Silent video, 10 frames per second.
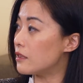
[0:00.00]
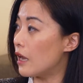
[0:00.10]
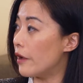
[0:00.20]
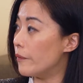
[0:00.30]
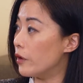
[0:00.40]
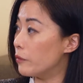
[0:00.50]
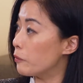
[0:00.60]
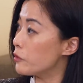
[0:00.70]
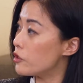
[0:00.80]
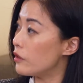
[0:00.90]
an
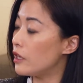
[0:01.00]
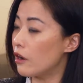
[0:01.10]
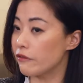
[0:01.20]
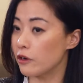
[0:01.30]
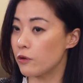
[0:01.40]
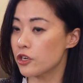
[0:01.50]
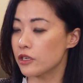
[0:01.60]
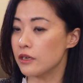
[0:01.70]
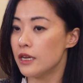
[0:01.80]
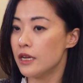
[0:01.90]
opportunity or have a
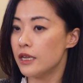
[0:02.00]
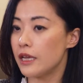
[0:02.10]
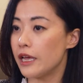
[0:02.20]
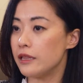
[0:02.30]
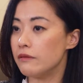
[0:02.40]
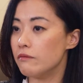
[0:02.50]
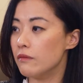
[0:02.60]
question. And